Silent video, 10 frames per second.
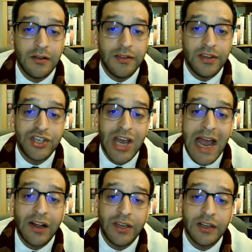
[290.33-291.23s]
This
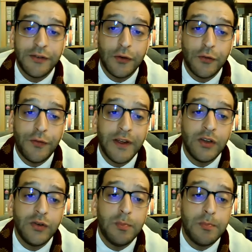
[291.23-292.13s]
child had
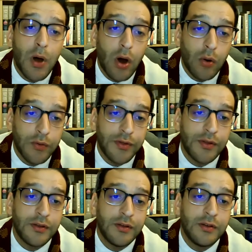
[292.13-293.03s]
fulfilled
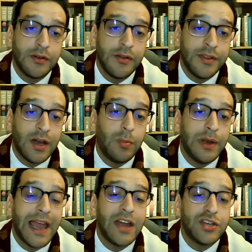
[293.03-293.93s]
both the
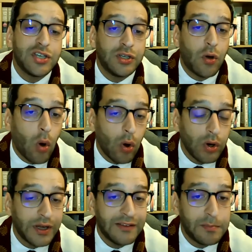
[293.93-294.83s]
obligation to
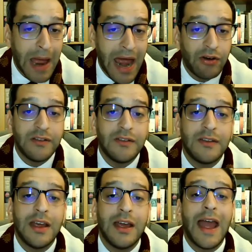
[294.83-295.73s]
honor his parents
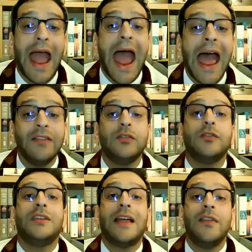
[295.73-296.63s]
and to
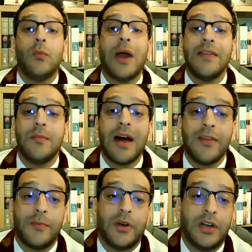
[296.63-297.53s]
send away the
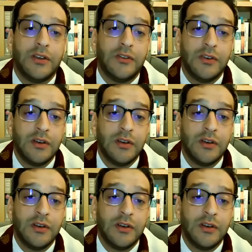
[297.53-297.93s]
mother bird.